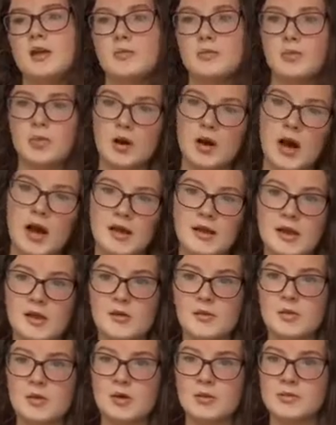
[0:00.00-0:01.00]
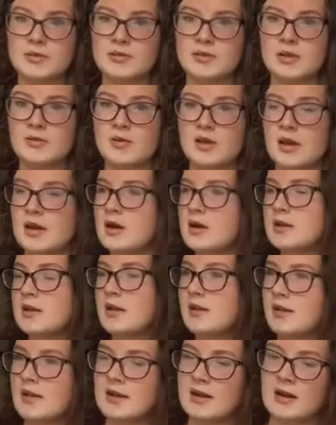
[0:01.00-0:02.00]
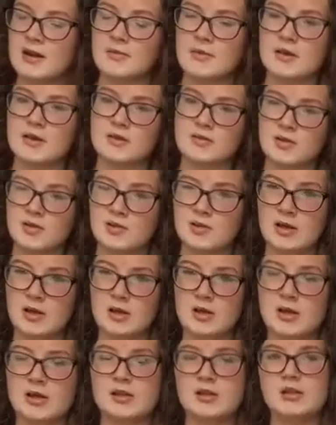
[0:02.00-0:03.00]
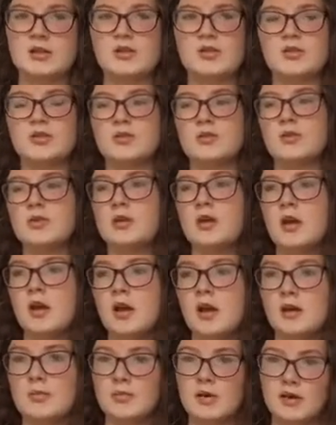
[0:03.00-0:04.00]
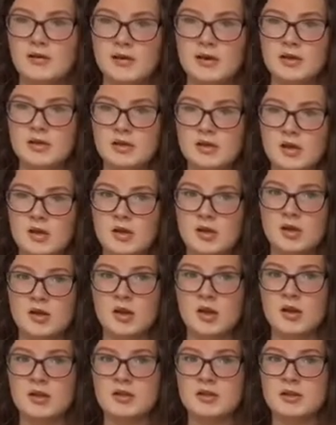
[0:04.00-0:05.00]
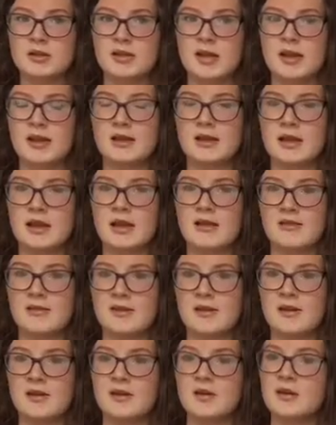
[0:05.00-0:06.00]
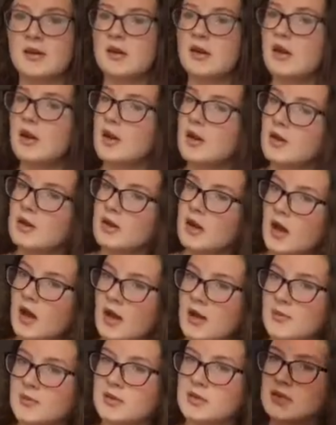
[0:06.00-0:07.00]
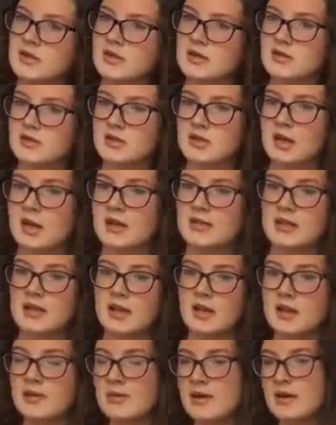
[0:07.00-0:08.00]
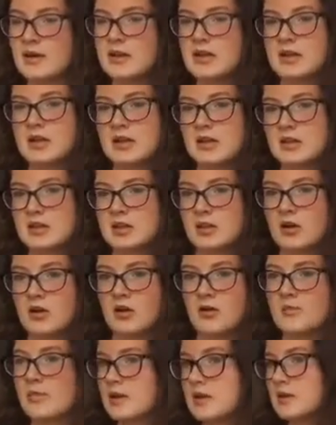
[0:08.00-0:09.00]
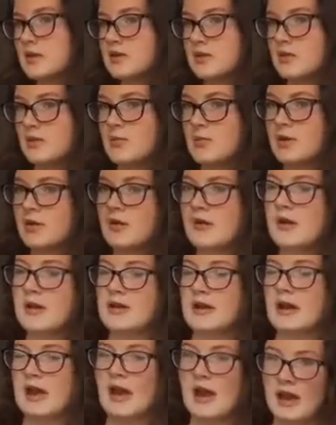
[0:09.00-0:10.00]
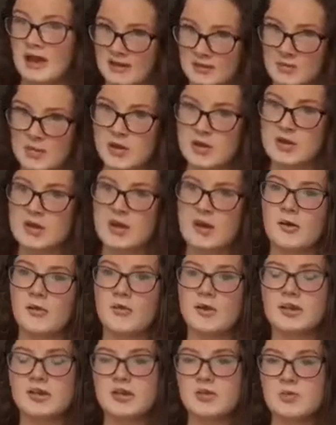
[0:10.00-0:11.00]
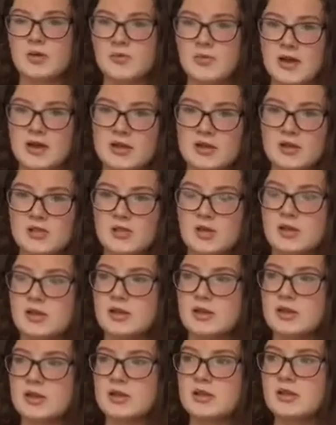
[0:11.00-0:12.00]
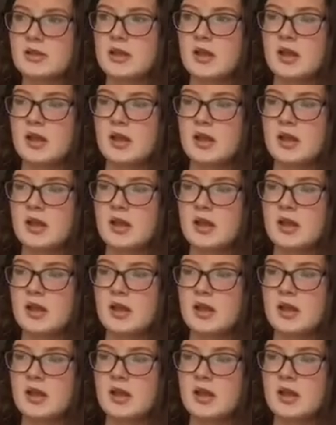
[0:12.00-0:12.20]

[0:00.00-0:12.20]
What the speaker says: but I know obviously we can't do that now because we're not going to school. But if you're stuck, don't just like leave it. Still try to email your teacher or message them on Edmodo, which is what my school uses,